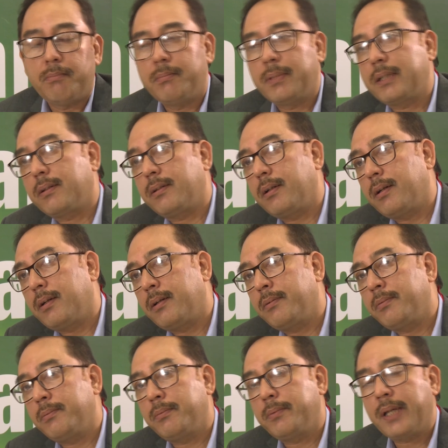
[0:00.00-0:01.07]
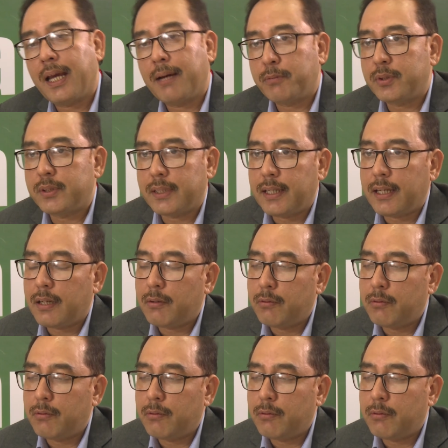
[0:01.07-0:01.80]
but we have to see